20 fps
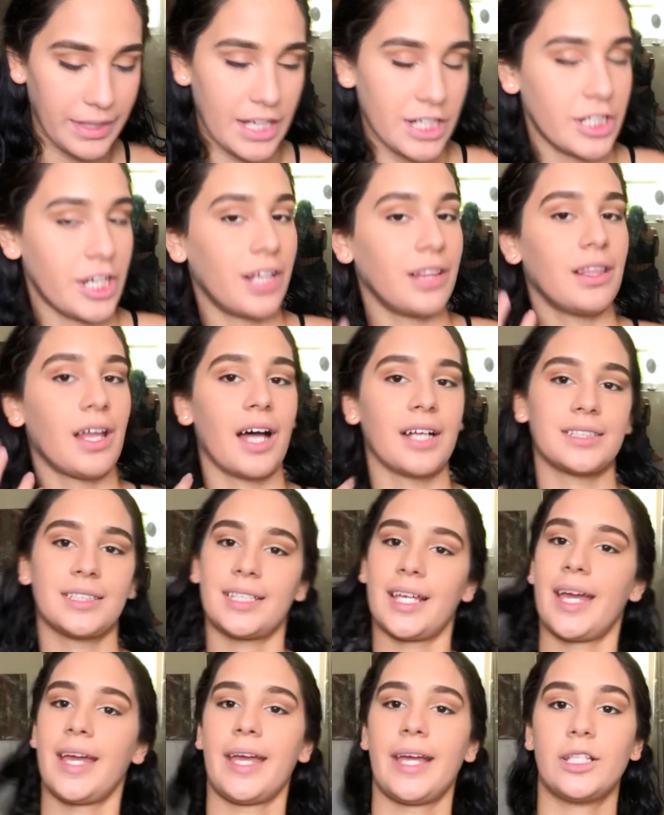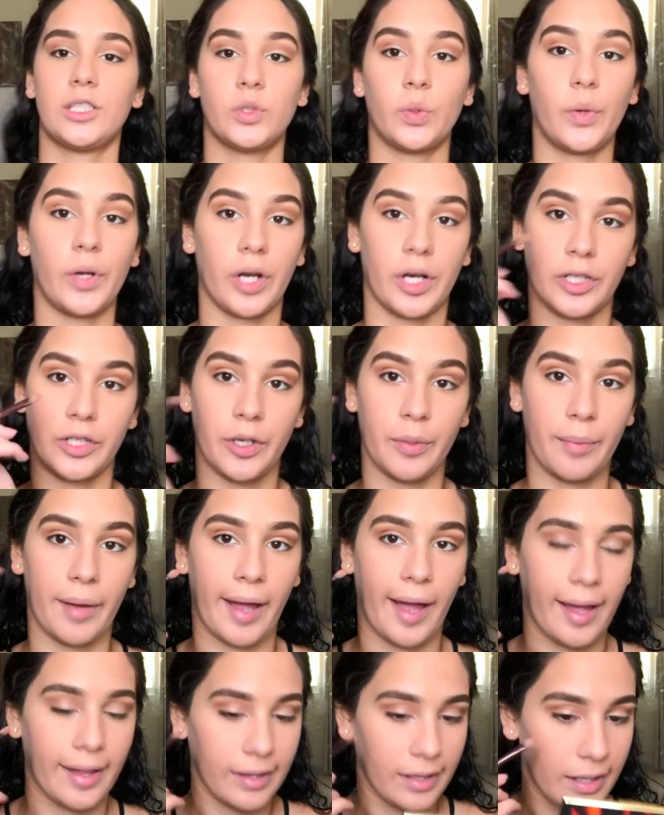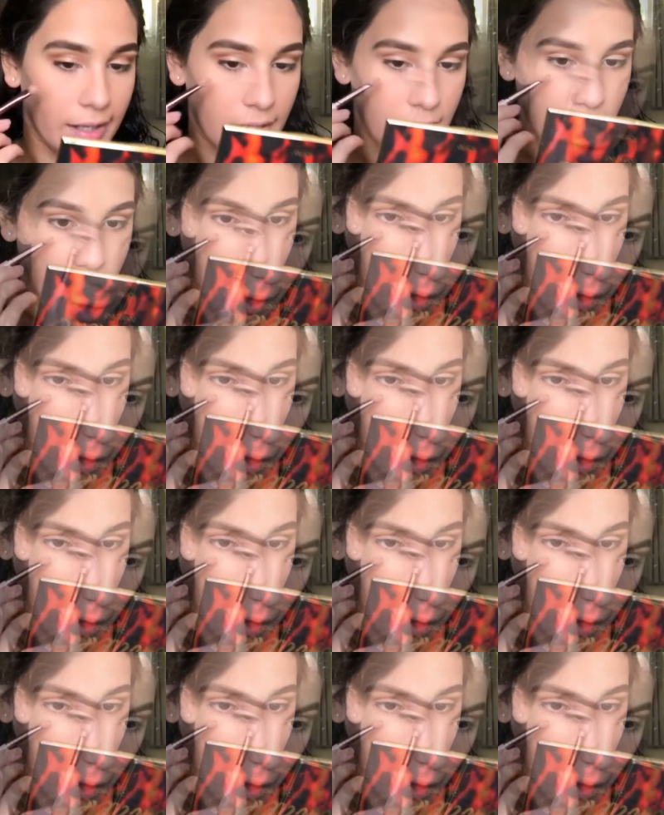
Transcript: that shade Latte and do it under my eyelid.